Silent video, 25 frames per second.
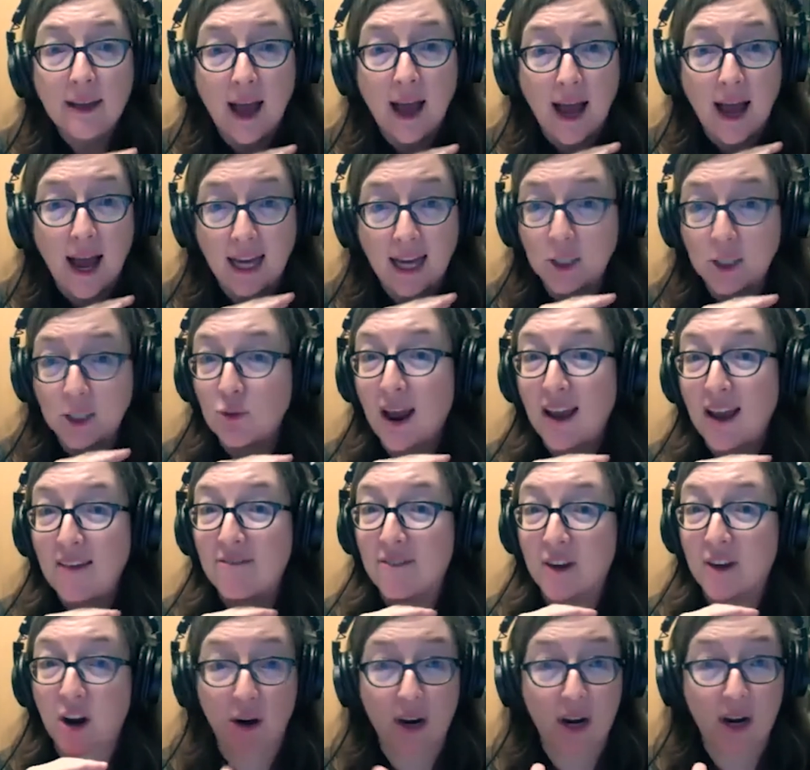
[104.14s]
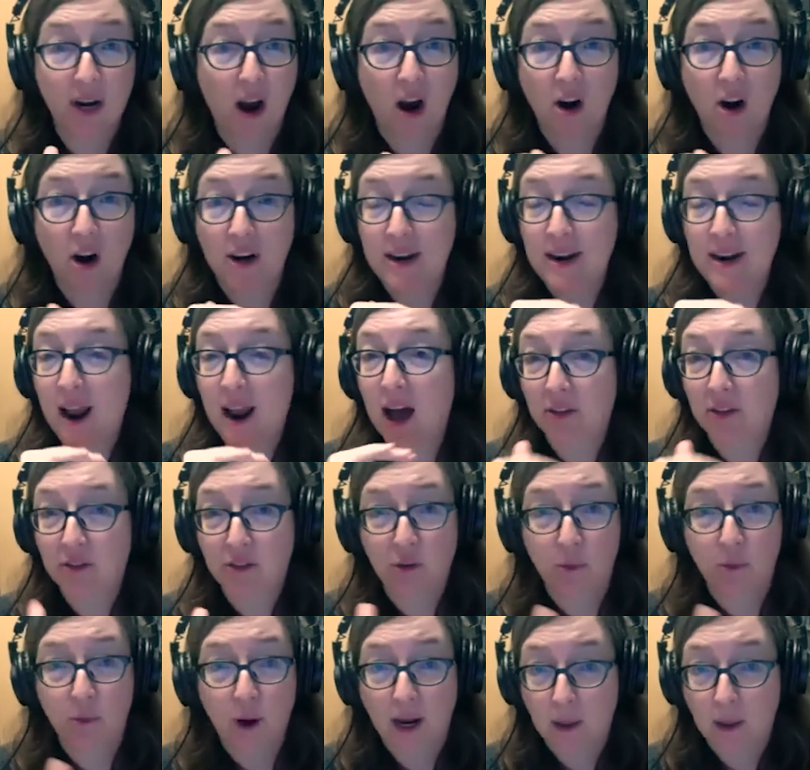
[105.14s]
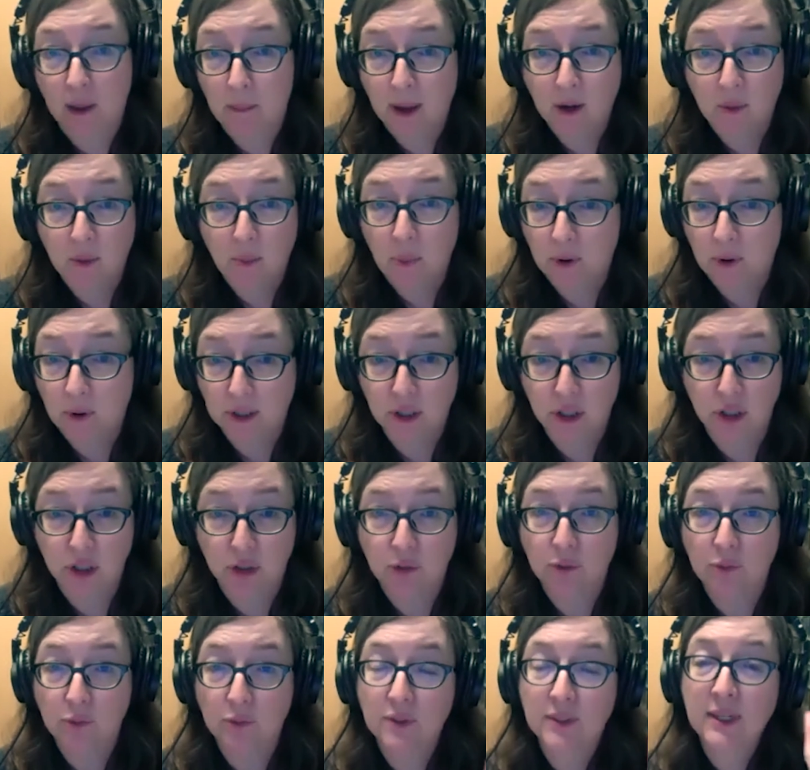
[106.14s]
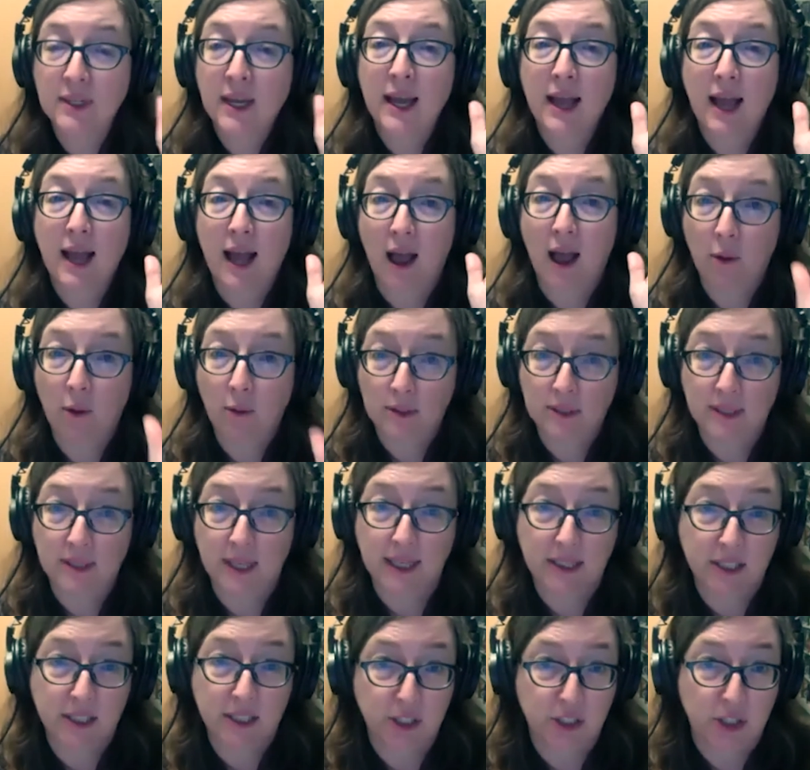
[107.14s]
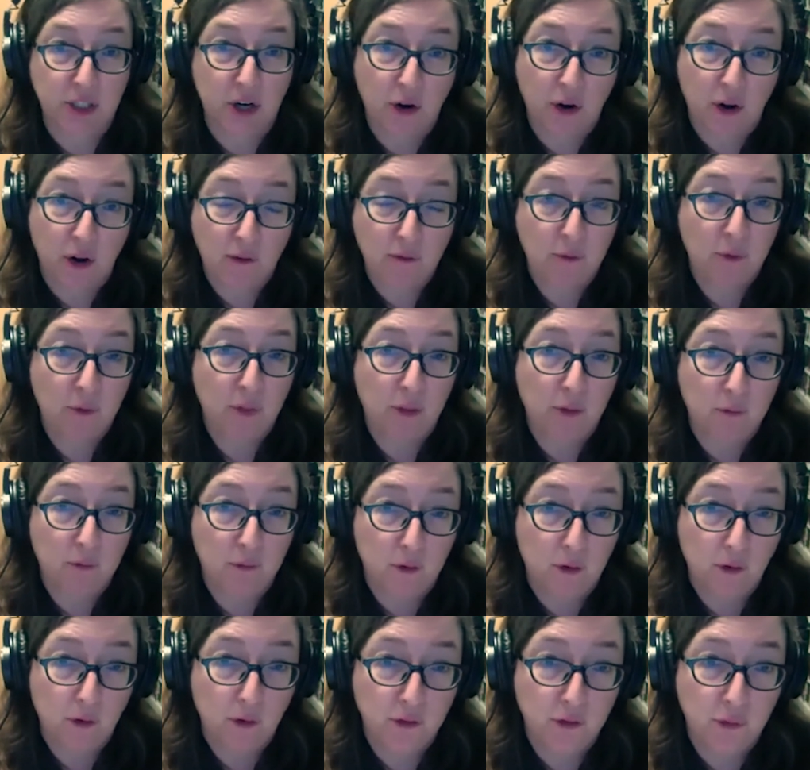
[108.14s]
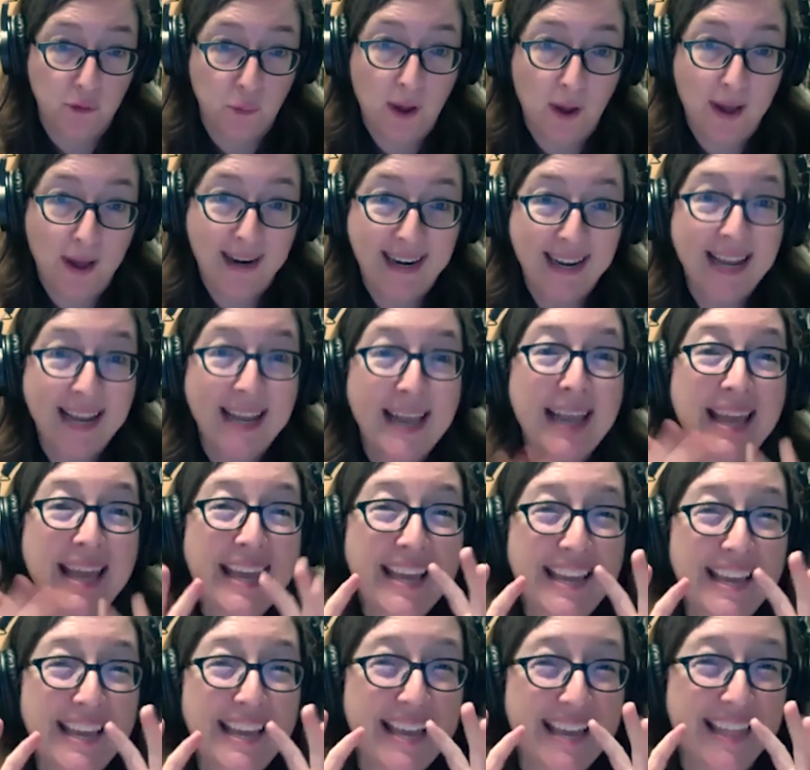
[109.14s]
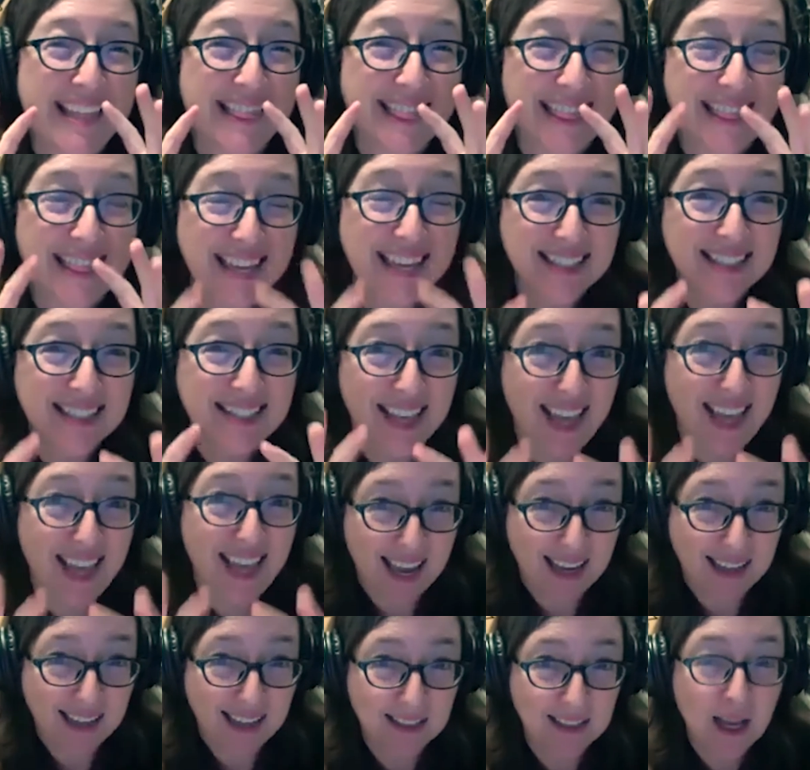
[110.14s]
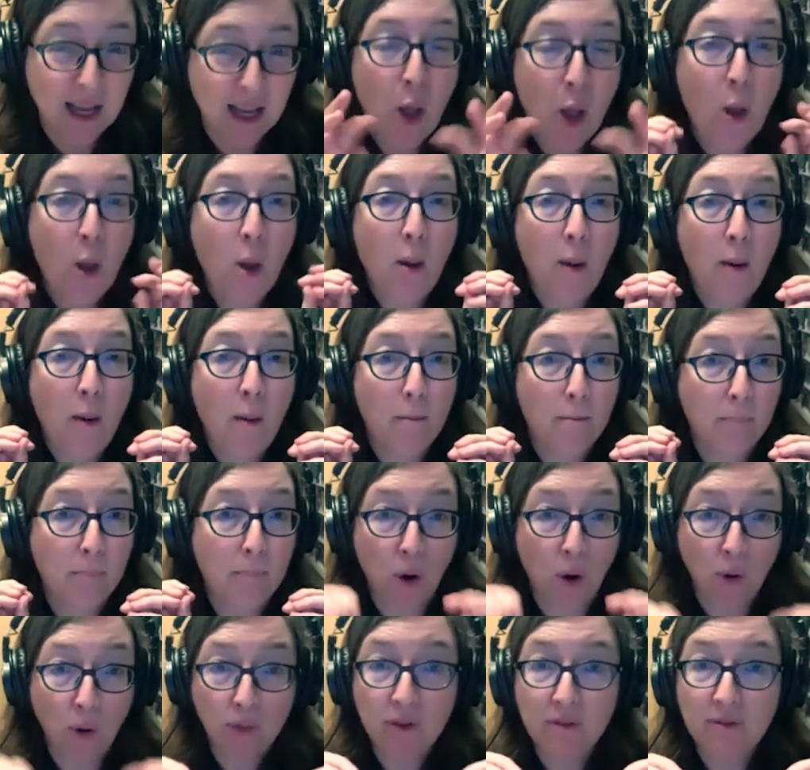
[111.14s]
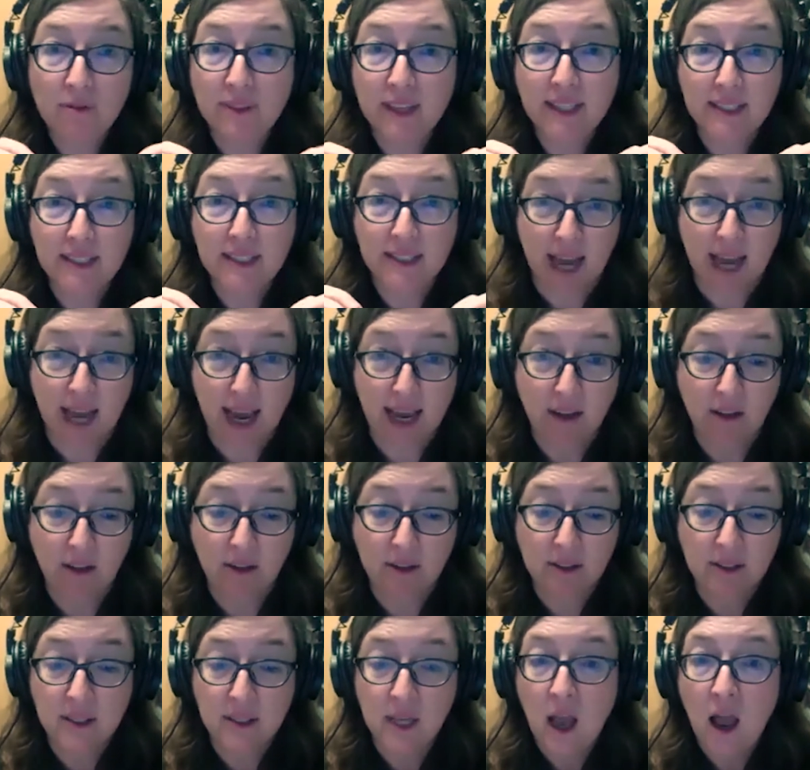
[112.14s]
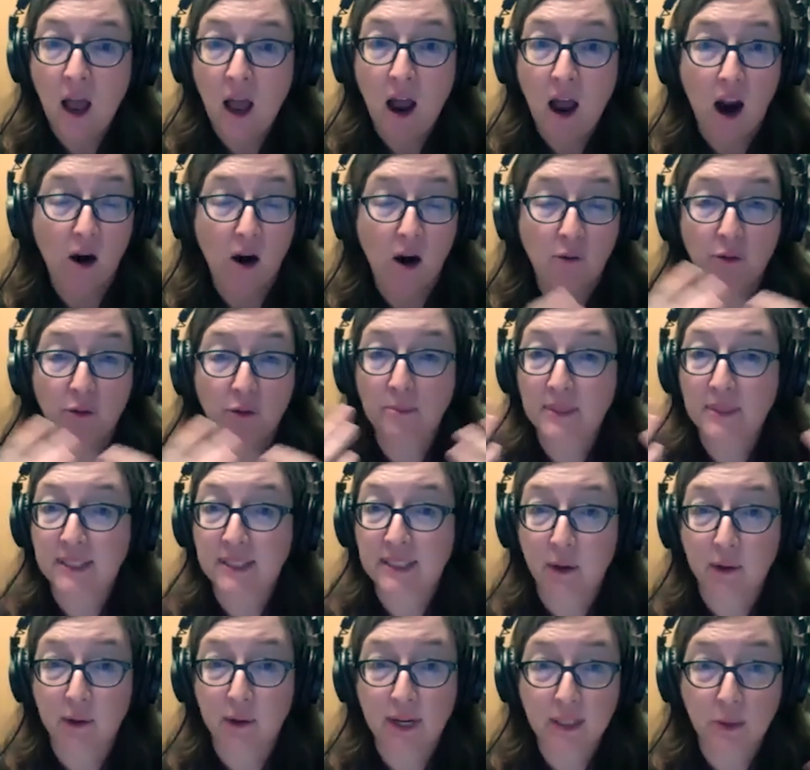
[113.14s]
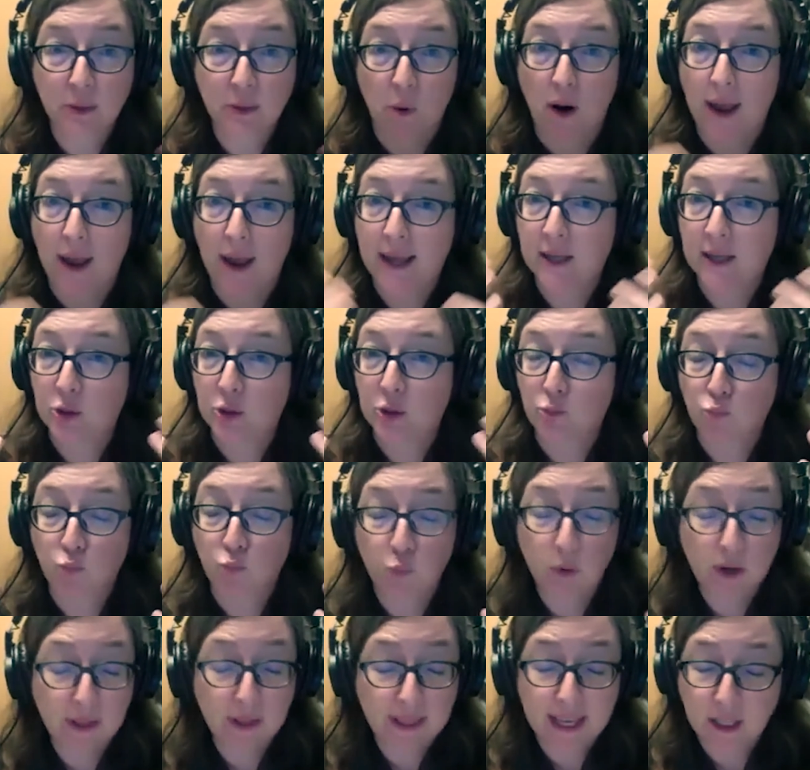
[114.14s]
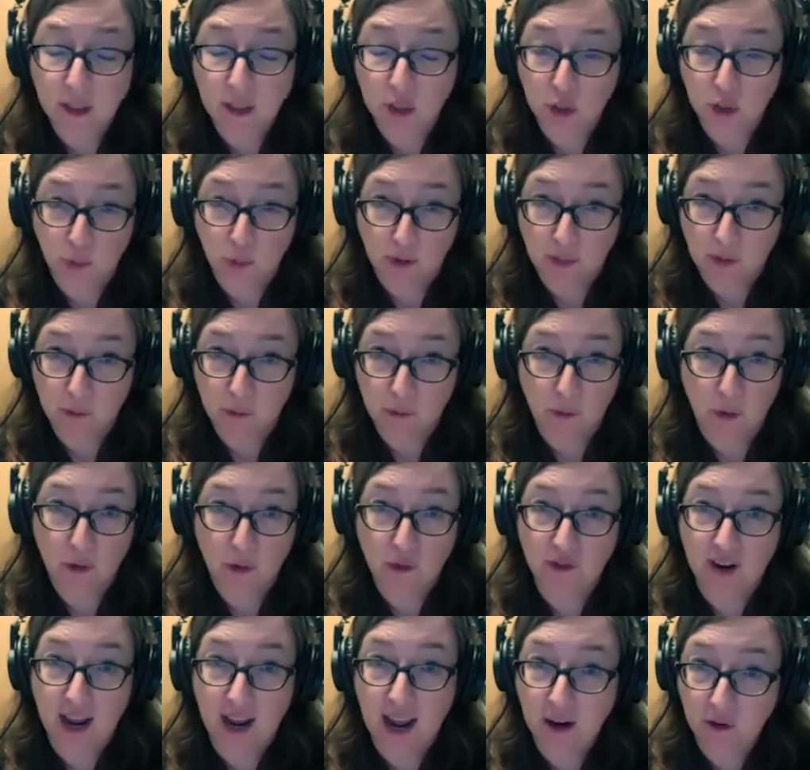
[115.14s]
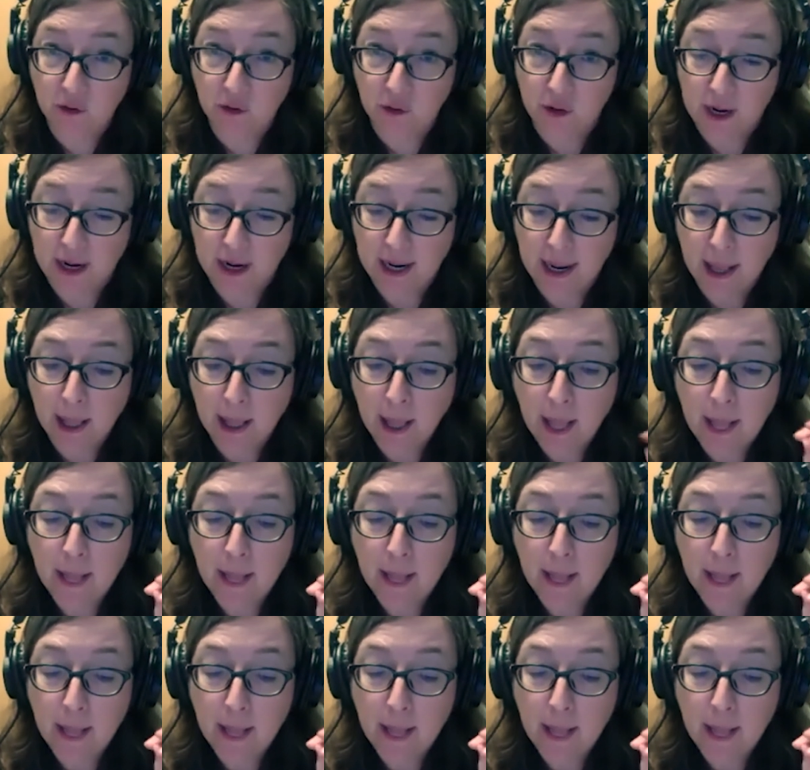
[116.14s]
I try very hard not to recommend book twos. I always like to start off with the first one. In this case, both of these titles are from series where I really enjoyed the first entry.